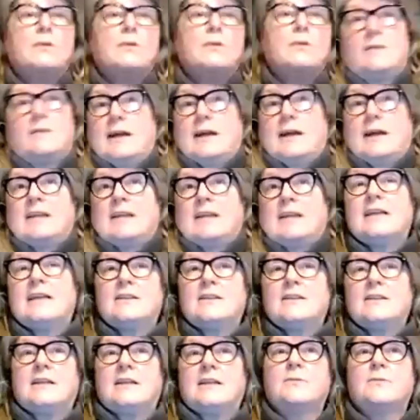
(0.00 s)
So that
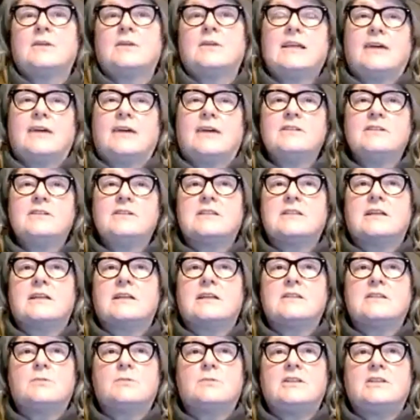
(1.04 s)
I think that really
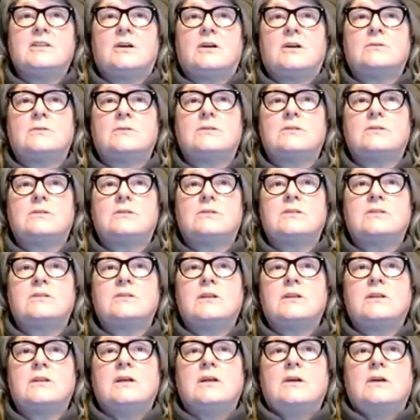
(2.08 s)
covers it. Is we don't
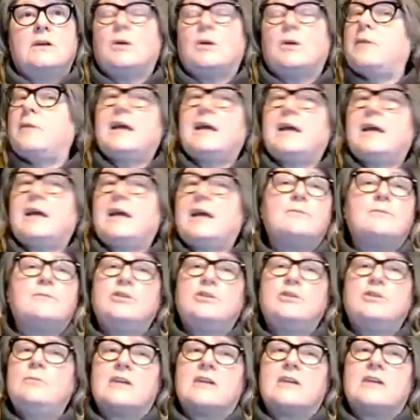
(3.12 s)
make up
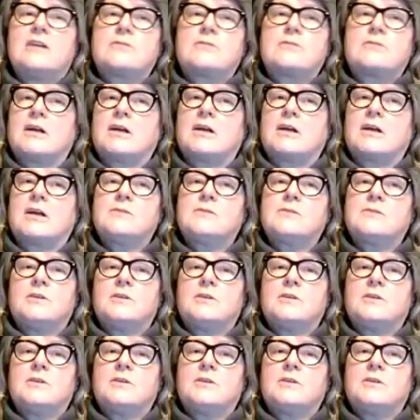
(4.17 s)
new metrics. We
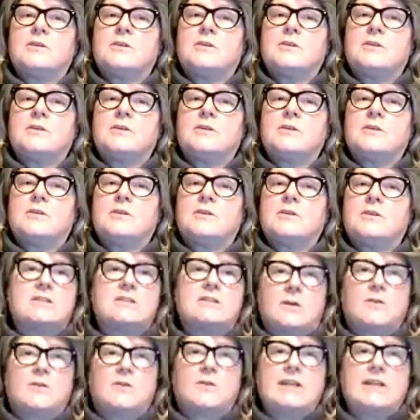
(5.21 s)
just leverage the
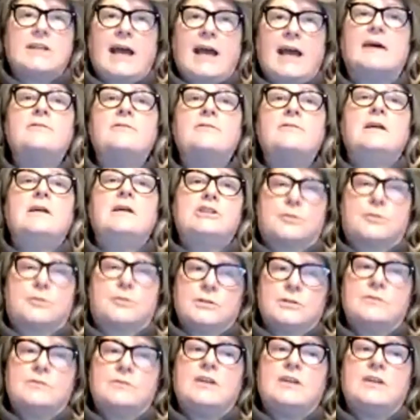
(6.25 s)
metrics that we already have
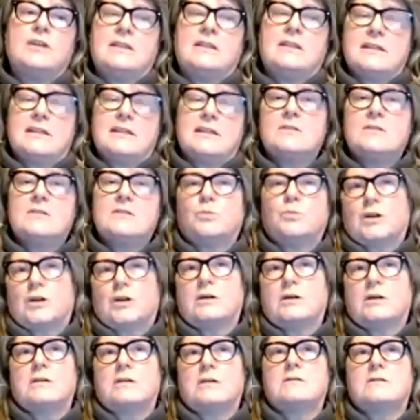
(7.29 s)
to prove
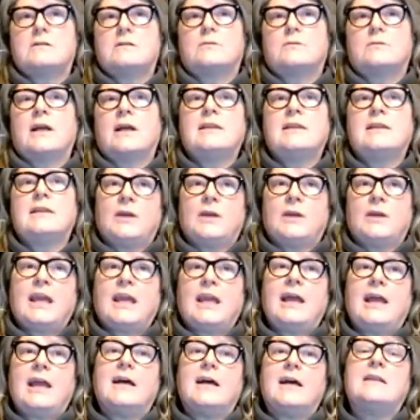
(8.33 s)
that this works,
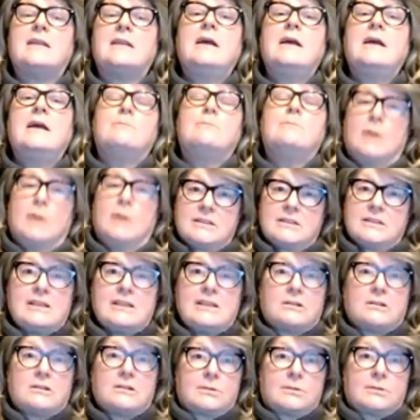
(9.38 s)
right? That we can
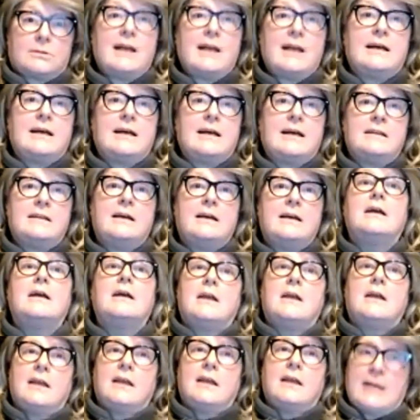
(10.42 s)

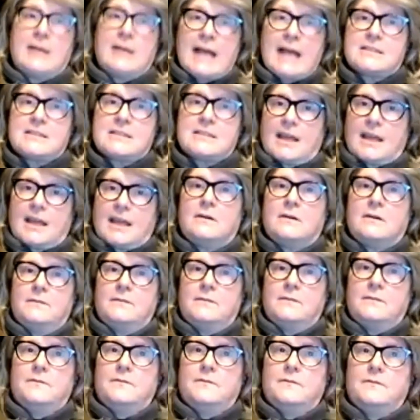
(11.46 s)
multi-thread it
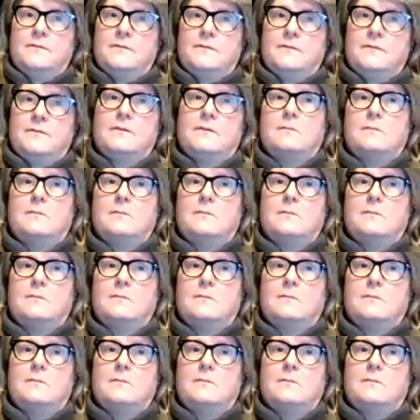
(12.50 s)
at scale.